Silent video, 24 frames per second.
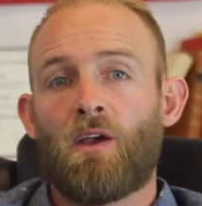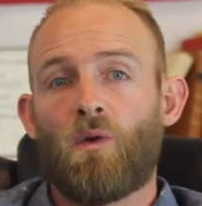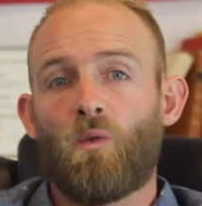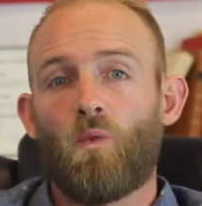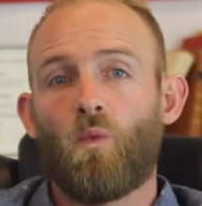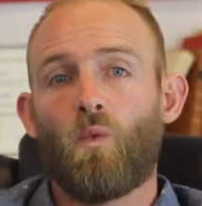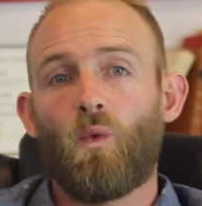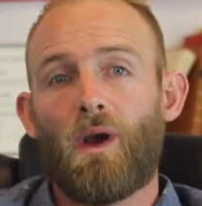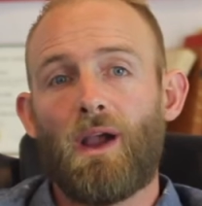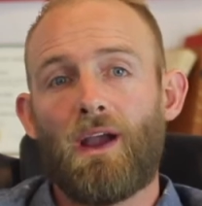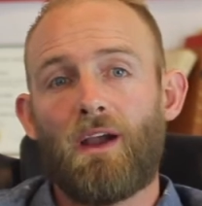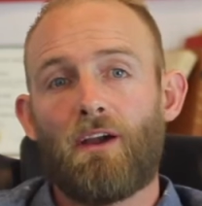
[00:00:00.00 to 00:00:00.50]

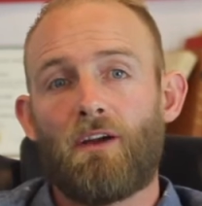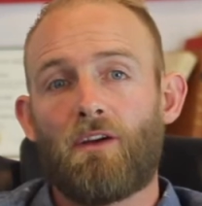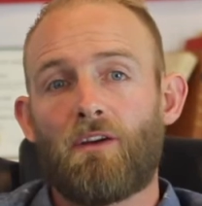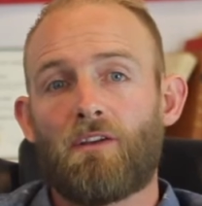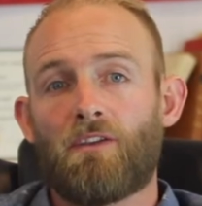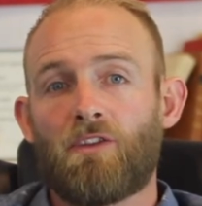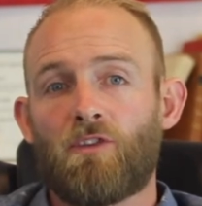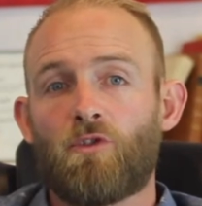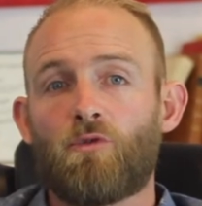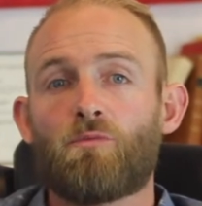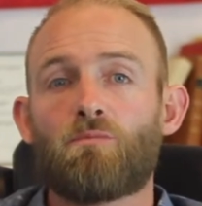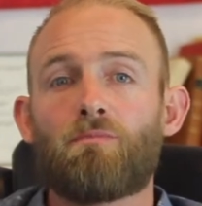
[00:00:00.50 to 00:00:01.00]
where
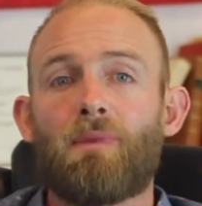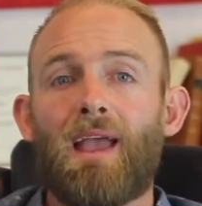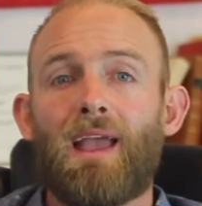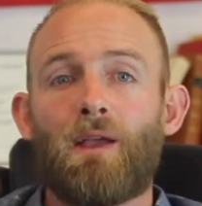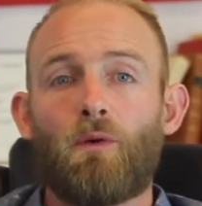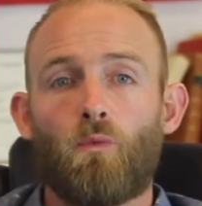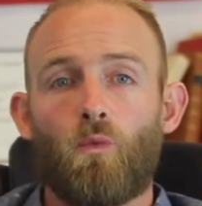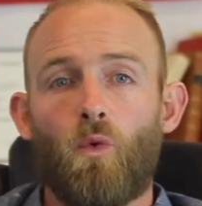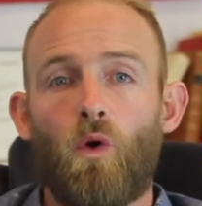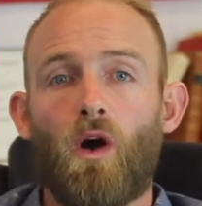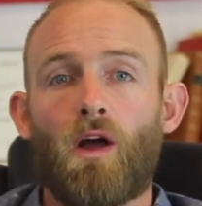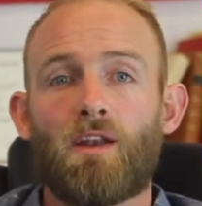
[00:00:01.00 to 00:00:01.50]
you may
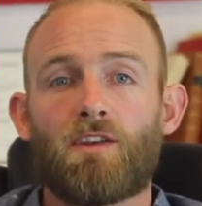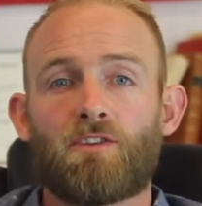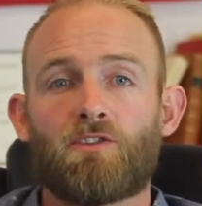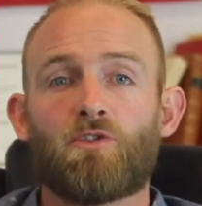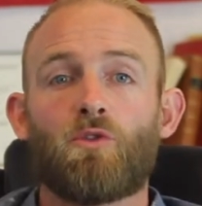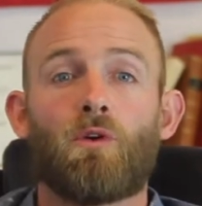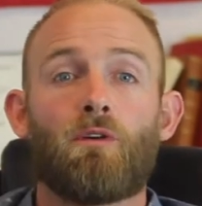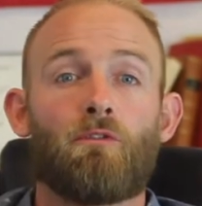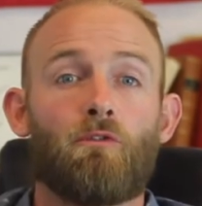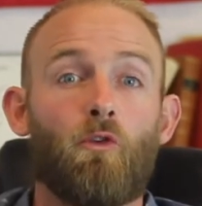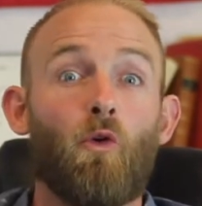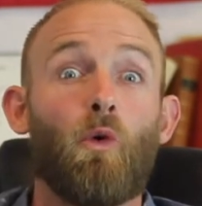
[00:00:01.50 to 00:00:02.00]
want
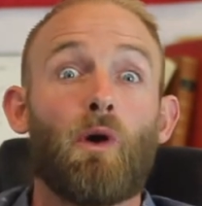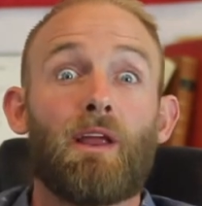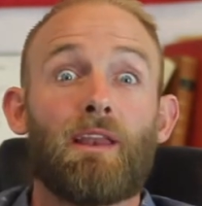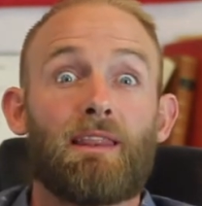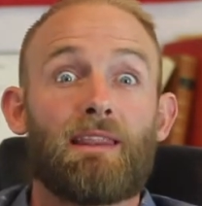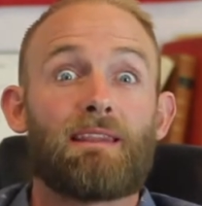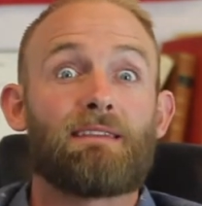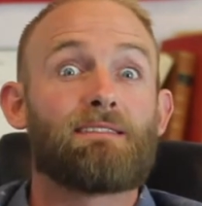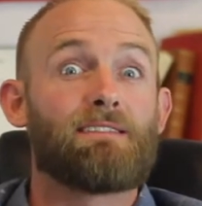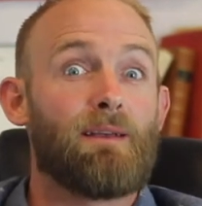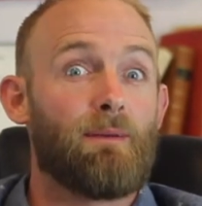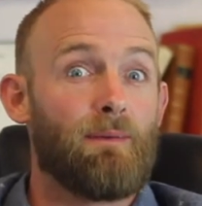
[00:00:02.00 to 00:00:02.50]
to avoid
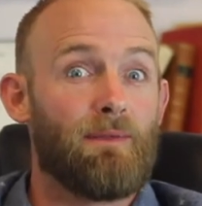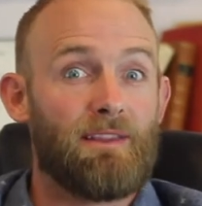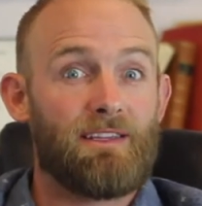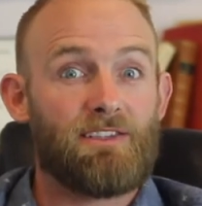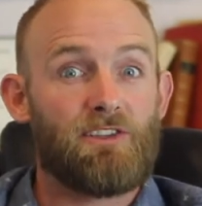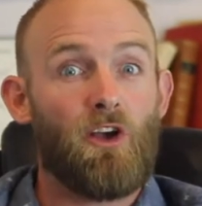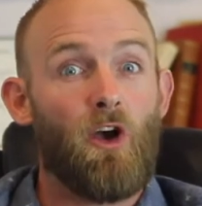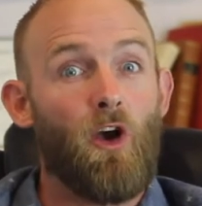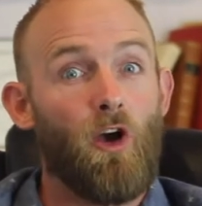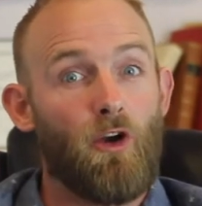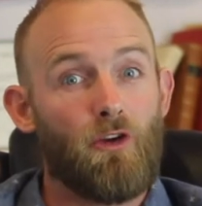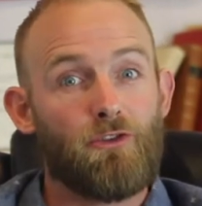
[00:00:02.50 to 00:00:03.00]
some of these
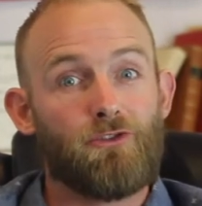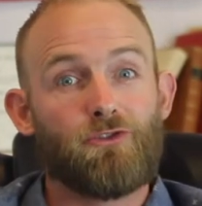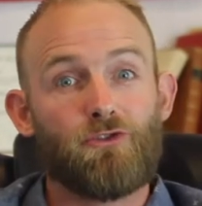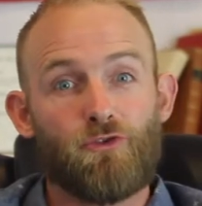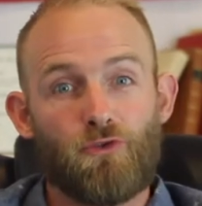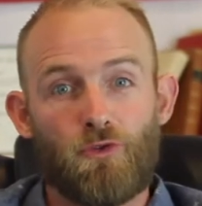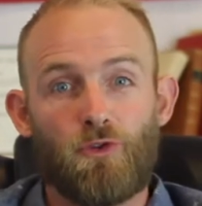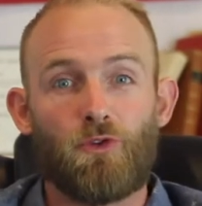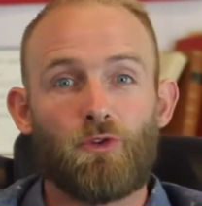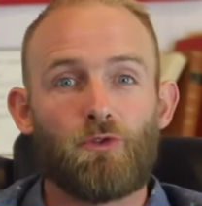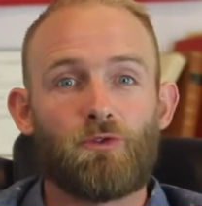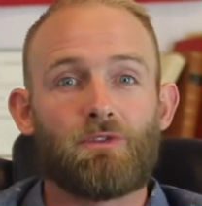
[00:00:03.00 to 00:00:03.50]
hard
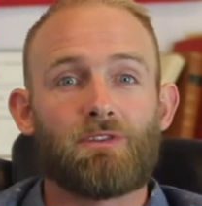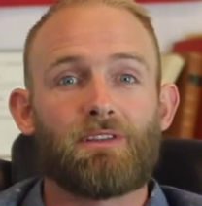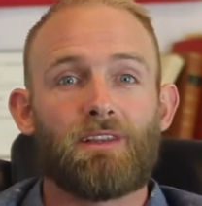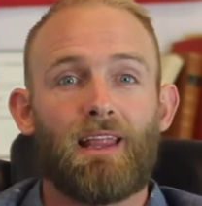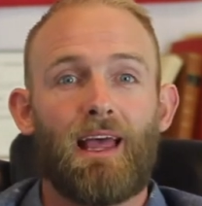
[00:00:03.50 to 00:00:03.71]
truths,